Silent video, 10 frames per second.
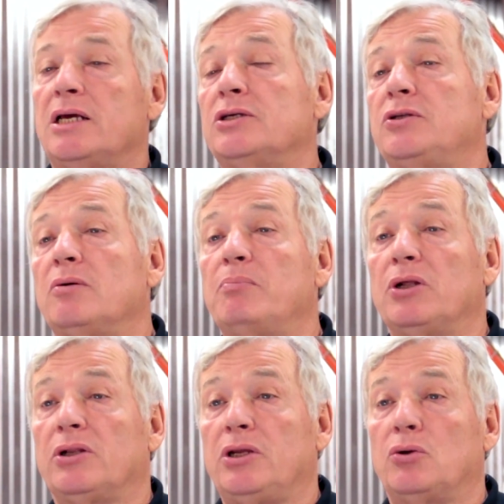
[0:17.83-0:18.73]
is the
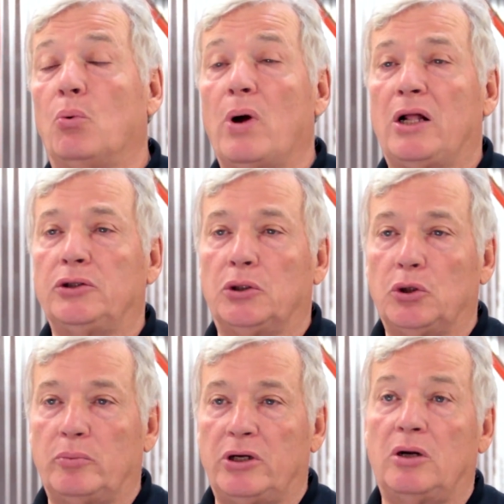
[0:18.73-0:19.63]
ability to weld
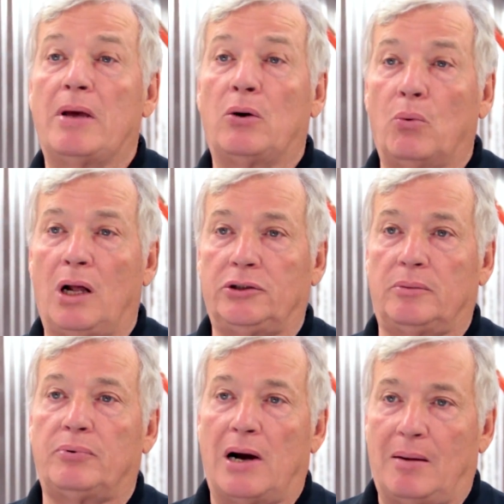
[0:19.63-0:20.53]
aluminum and weld
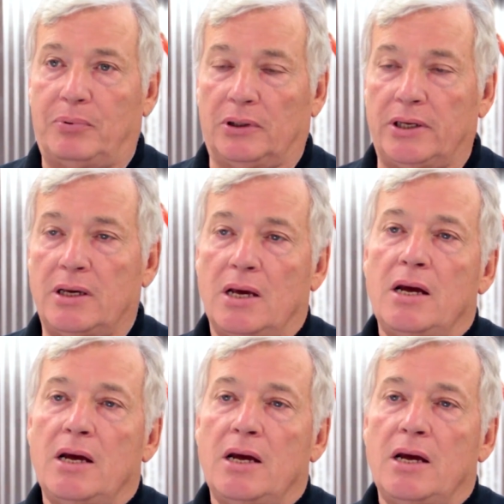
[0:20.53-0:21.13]
it properly.